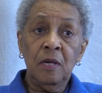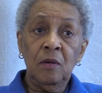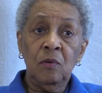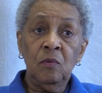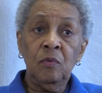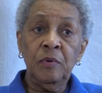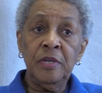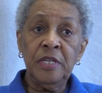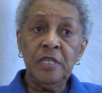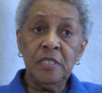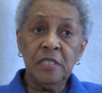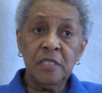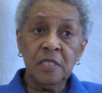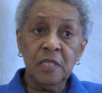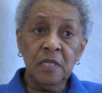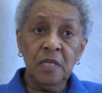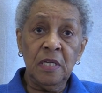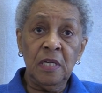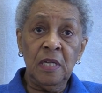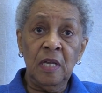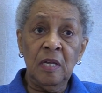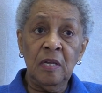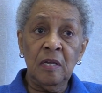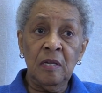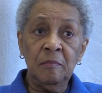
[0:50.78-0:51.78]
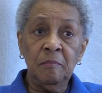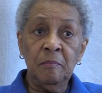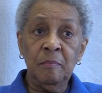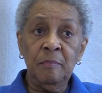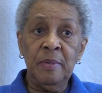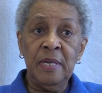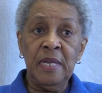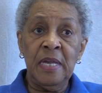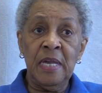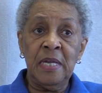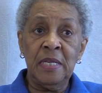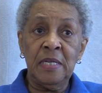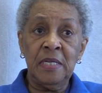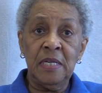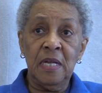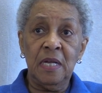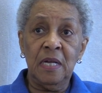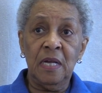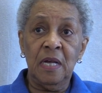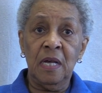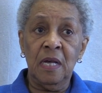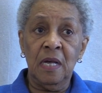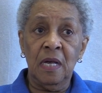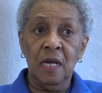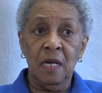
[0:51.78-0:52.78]
recently
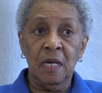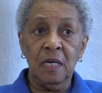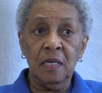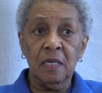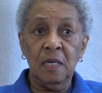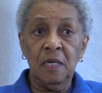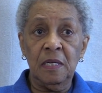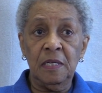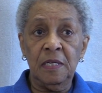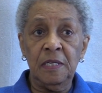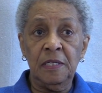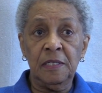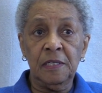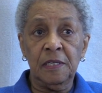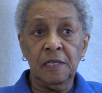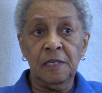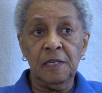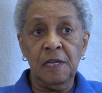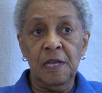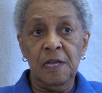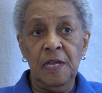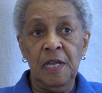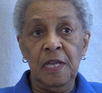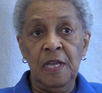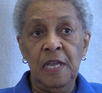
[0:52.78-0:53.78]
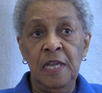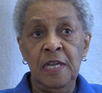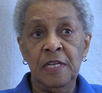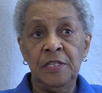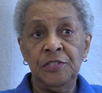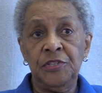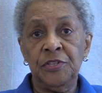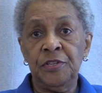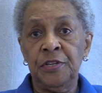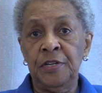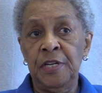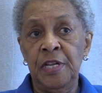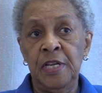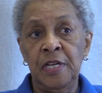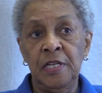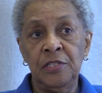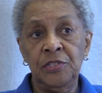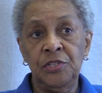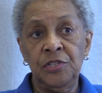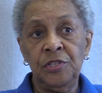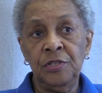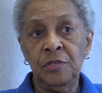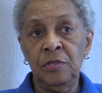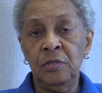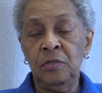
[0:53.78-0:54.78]
been entered
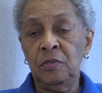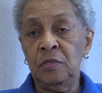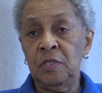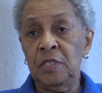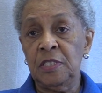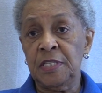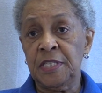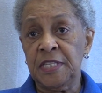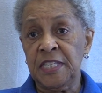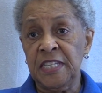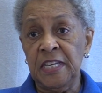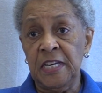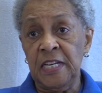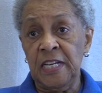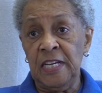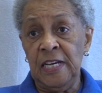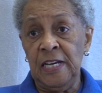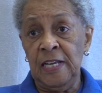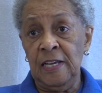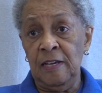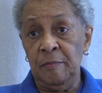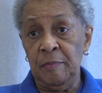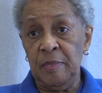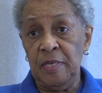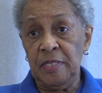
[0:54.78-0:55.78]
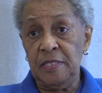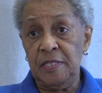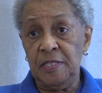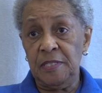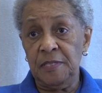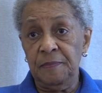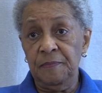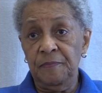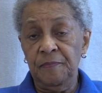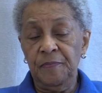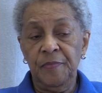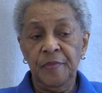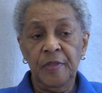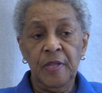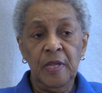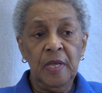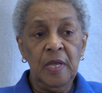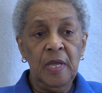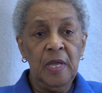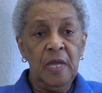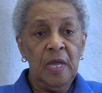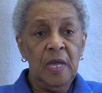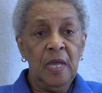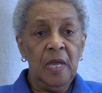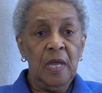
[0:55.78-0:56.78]
into the city limits.
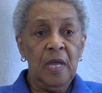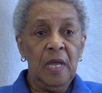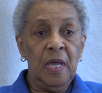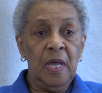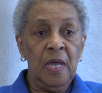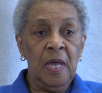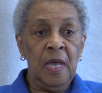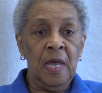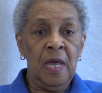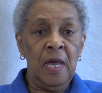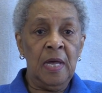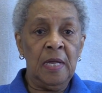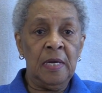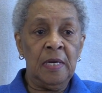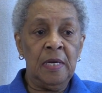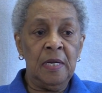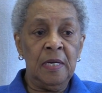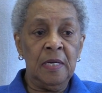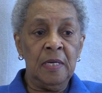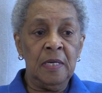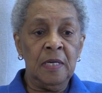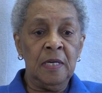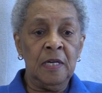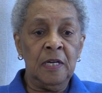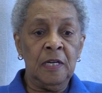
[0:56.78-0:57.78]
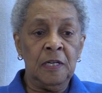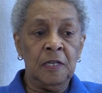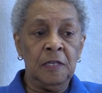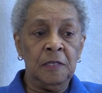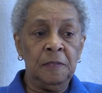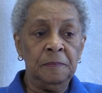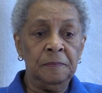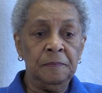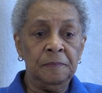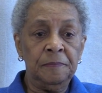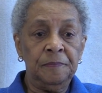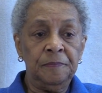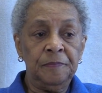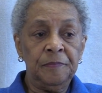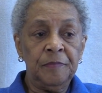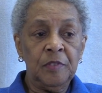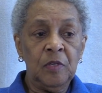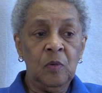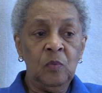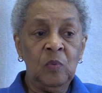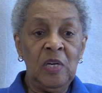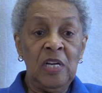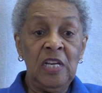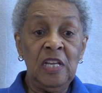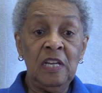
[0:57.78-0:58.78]
And
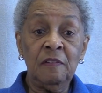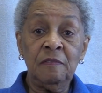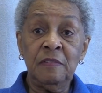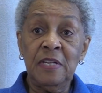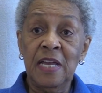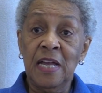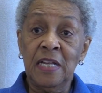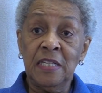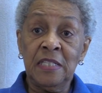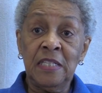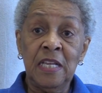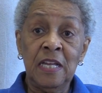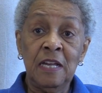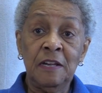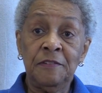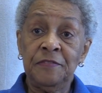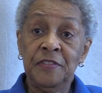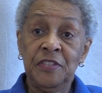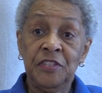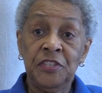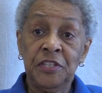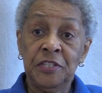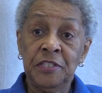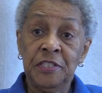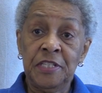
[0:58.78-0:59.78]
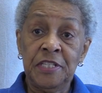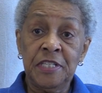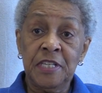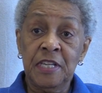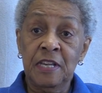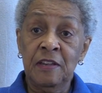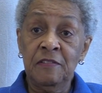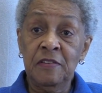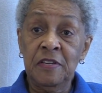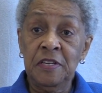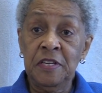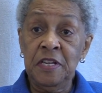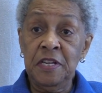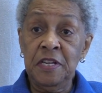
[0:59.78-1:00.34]
we lived out there for 37